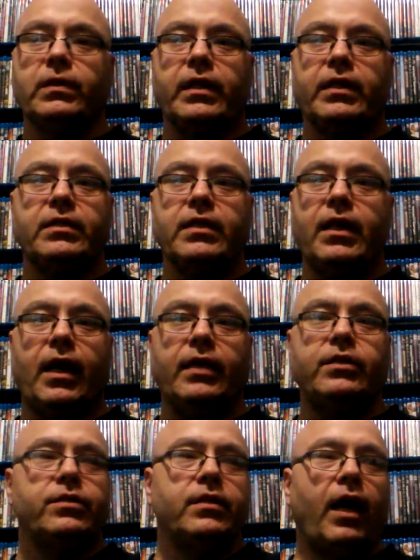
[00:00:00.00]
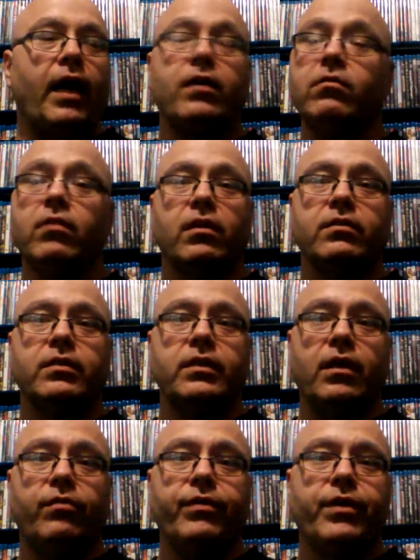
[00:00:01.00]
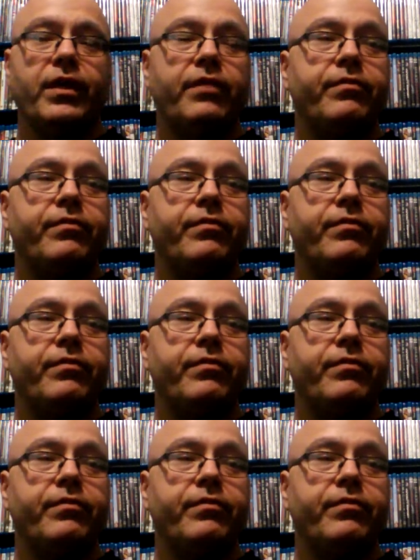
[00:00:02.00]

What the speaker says: Like I said, I don't honestly know if you can